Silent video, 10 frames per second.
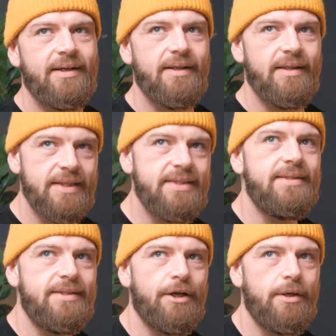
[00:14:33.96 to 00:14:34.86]
this
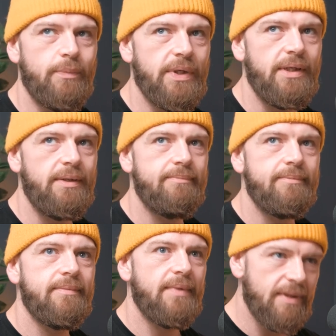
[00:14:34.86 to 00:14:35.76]
is going to be
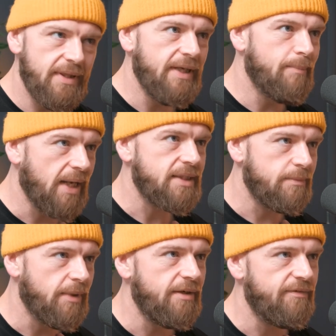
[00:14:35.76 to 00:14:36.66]
the
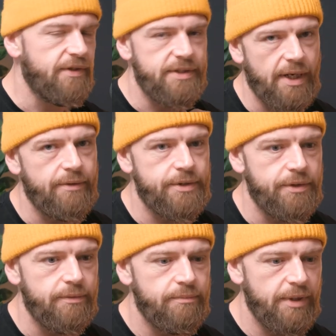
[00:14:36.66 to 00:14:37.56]
mastermind for you to go
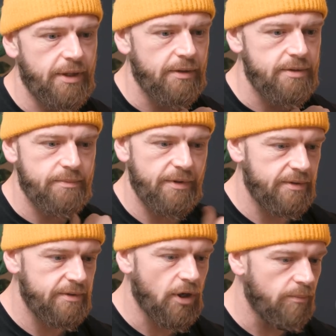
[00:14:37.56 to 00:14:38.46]
to, because
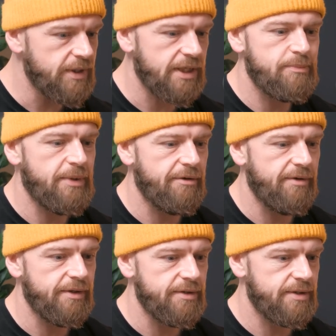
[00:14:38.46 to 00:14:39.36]
with Tom's
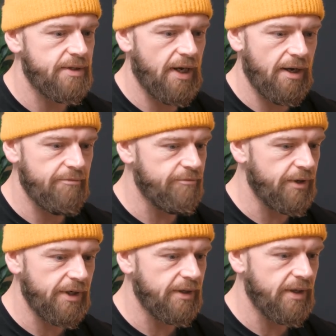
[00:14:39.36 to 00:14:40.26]
experience
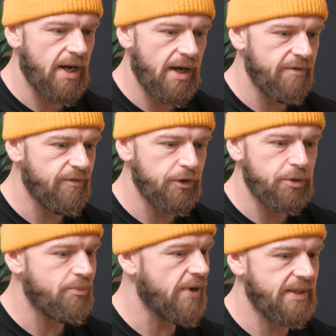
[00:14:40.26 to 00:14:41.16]
running high
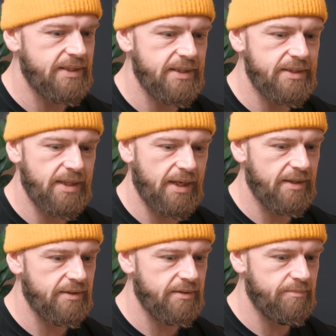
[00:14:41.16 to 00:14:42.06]
volume practice
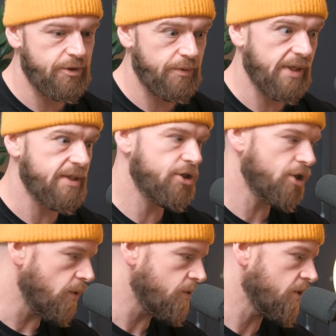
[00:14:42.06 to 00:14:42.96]
and doing it
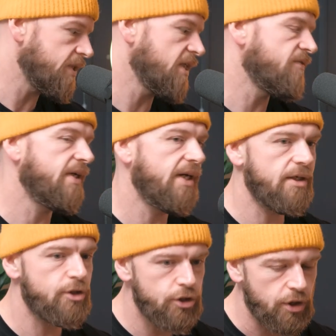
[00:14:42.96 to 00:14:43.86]
so successfully
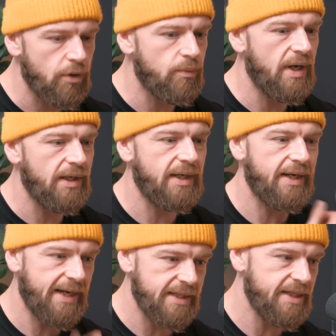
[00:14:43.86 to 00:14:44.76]
and so well, and
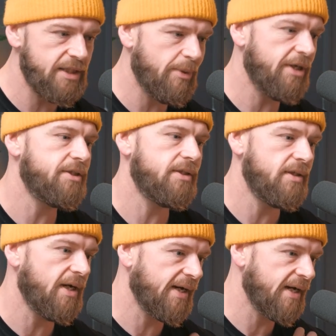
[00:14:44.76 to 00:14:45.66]
as his patient,
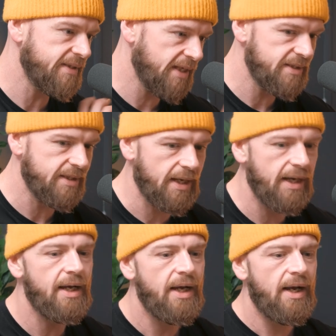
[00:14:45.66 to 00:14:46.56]
I can attest to that.
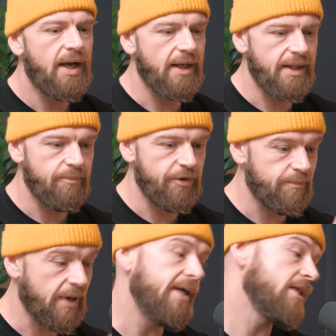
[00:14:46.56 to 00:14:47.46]
And then with
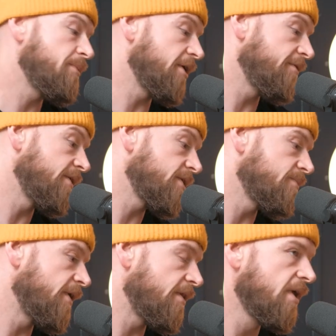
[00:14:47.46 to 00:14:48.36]
my experience
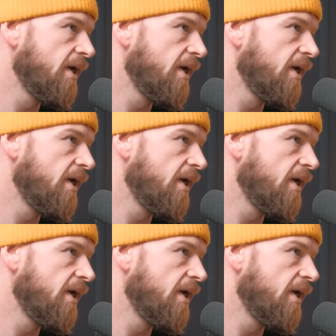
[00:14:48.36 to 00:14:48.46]
with